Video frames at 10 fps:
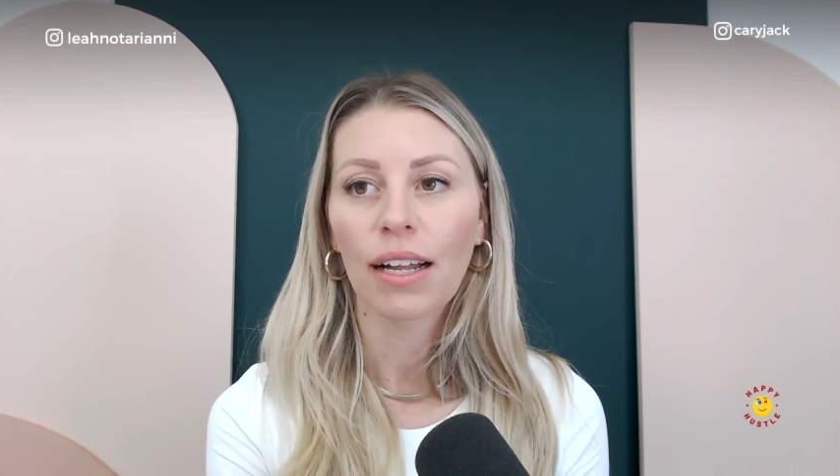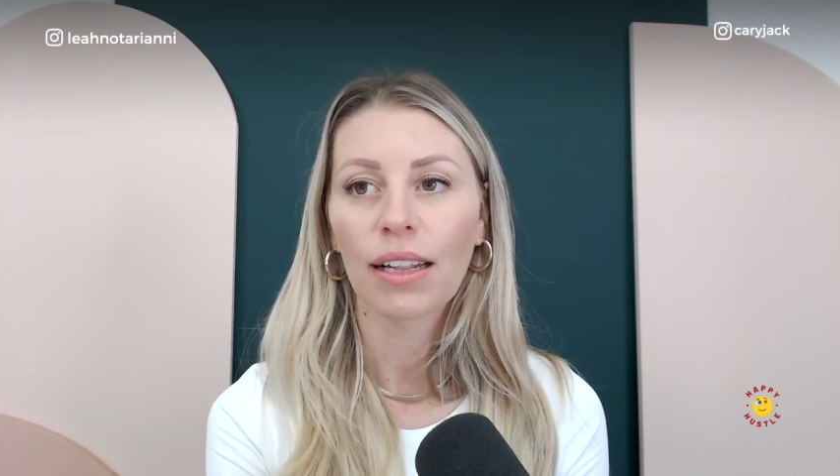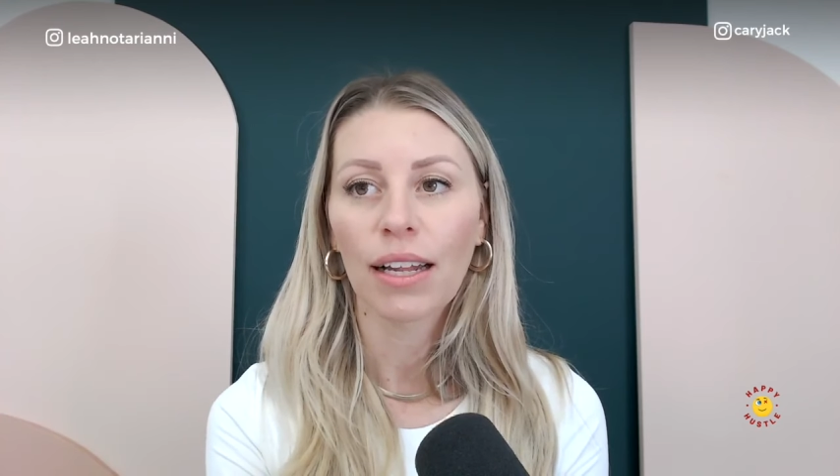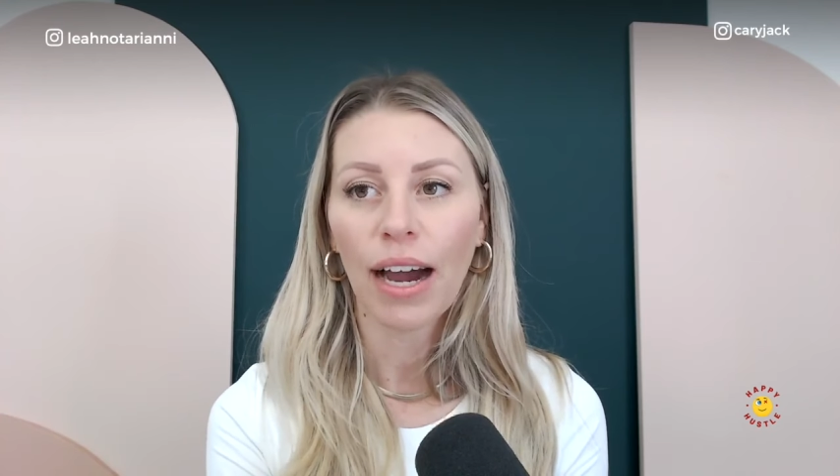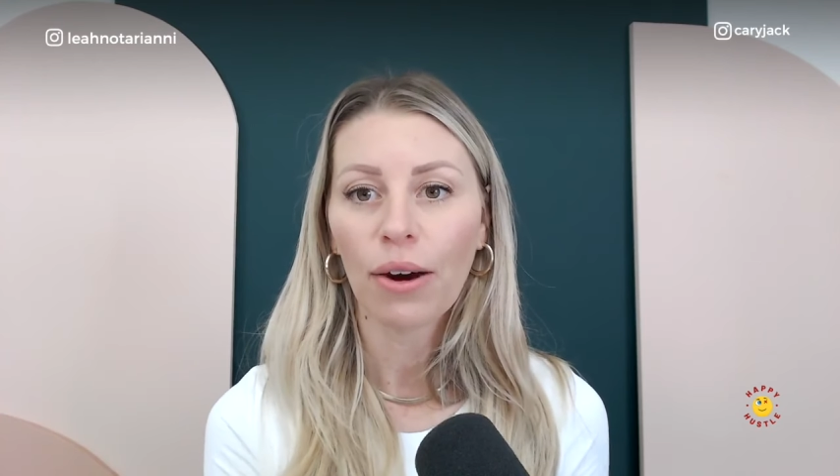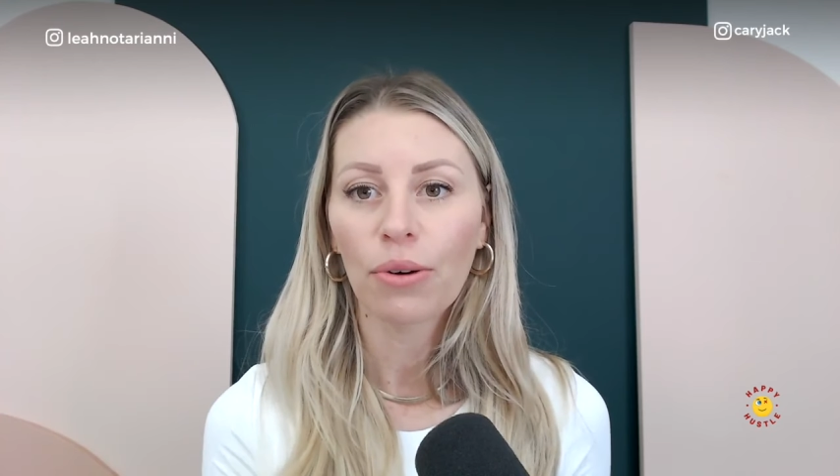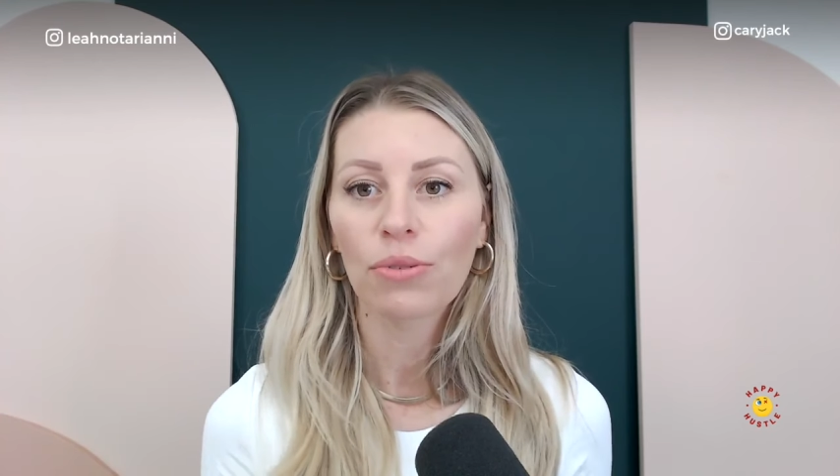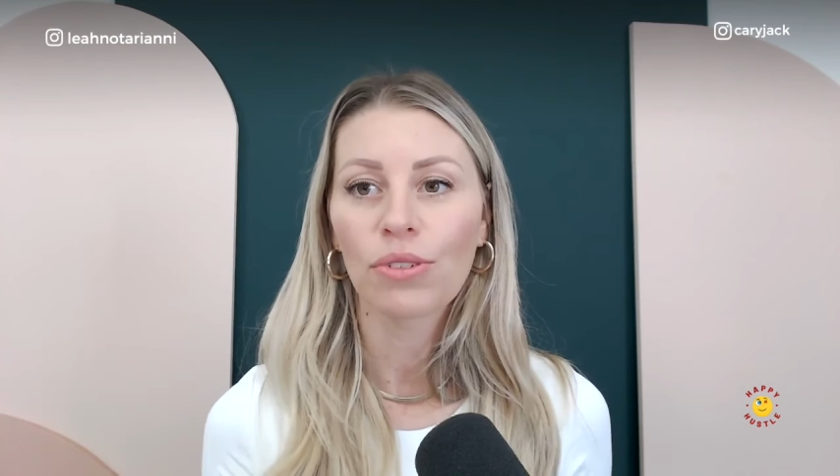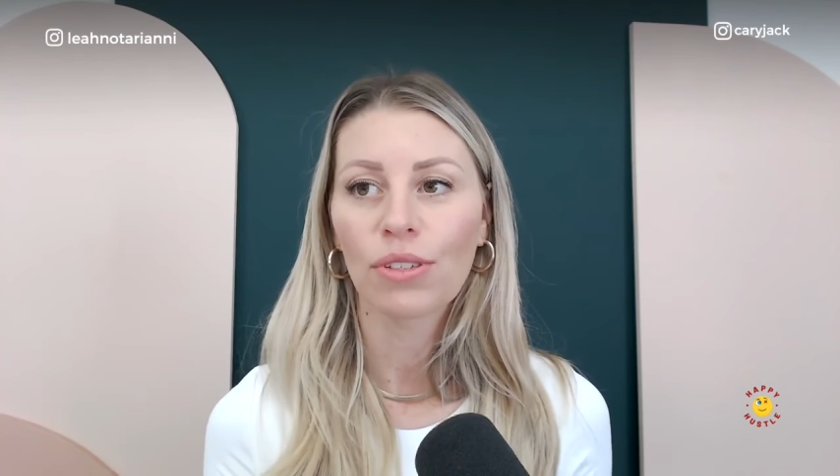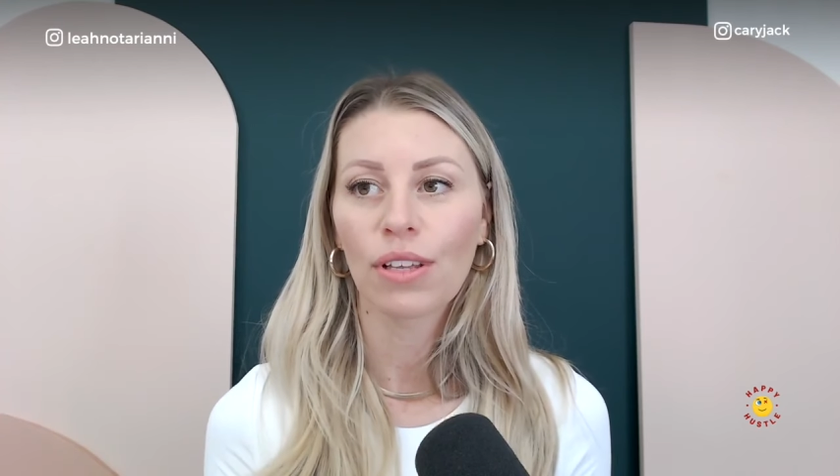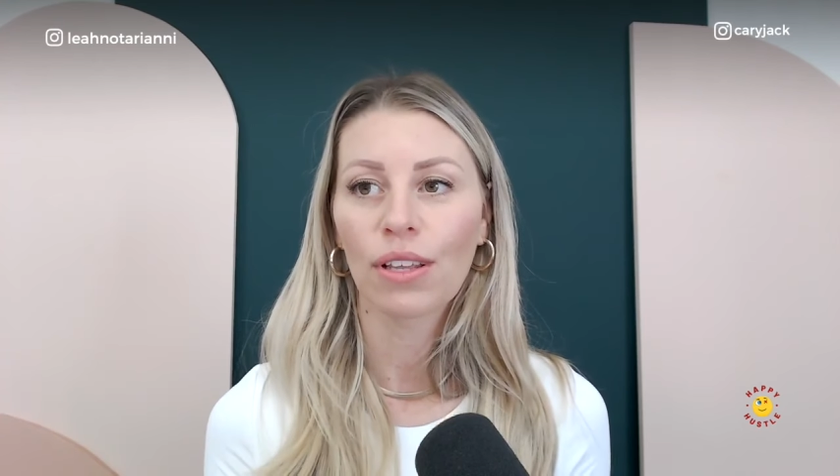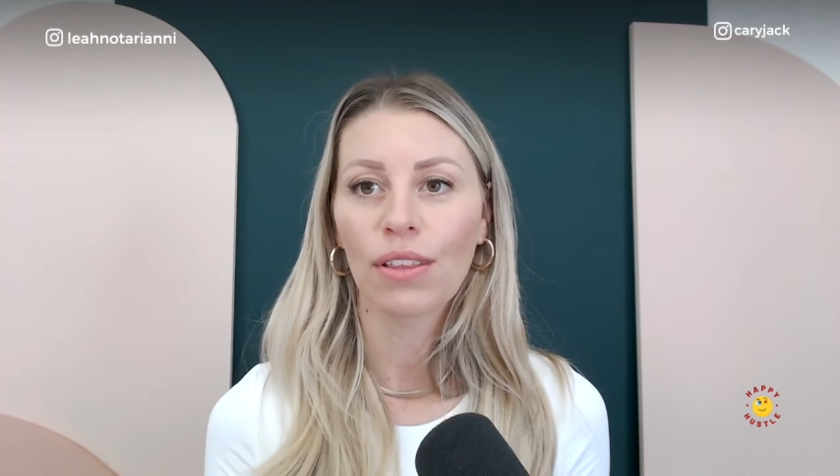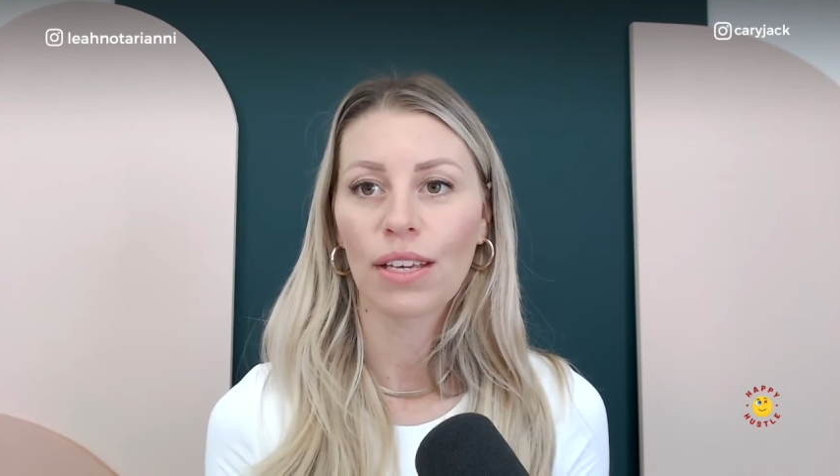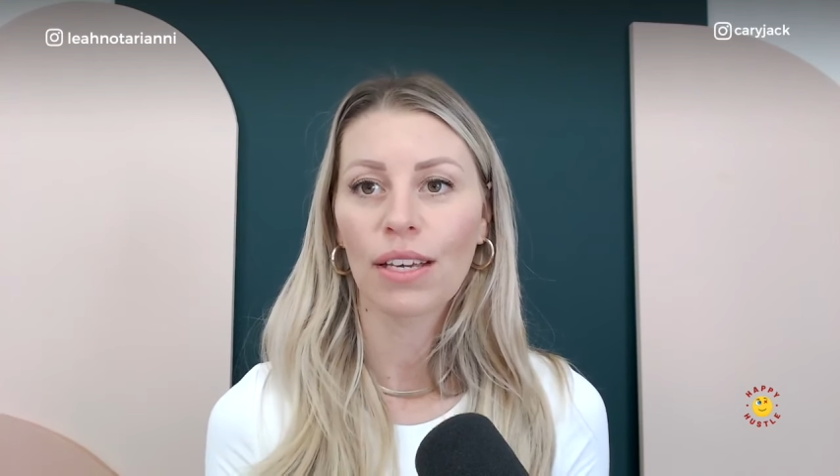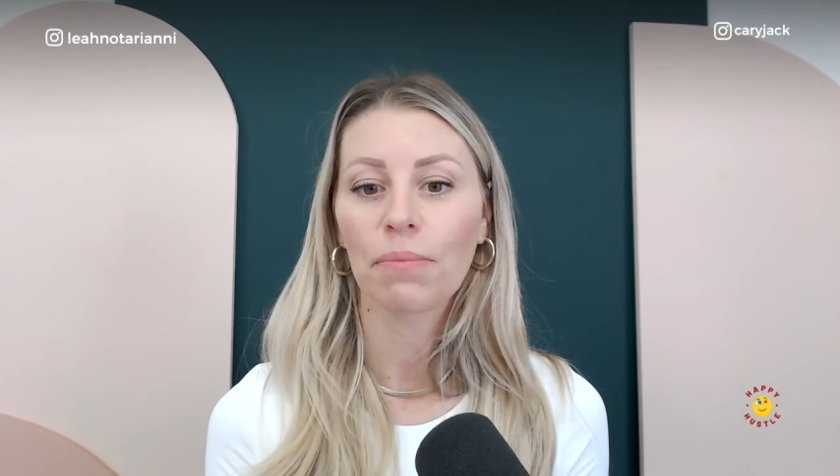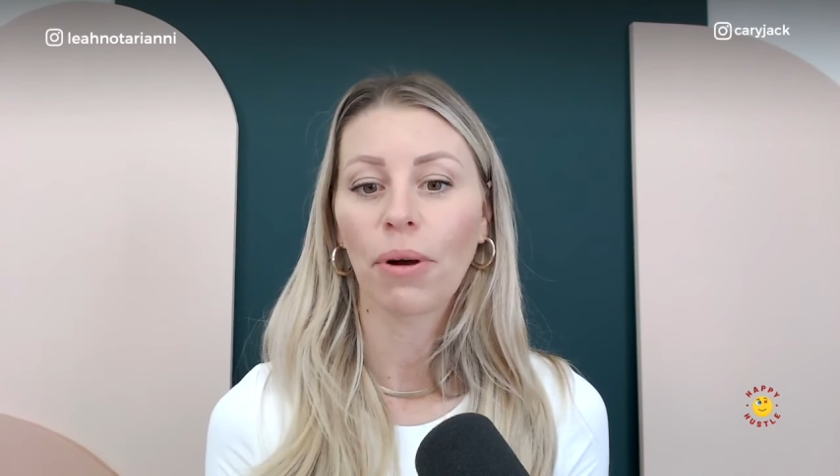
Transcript: allows the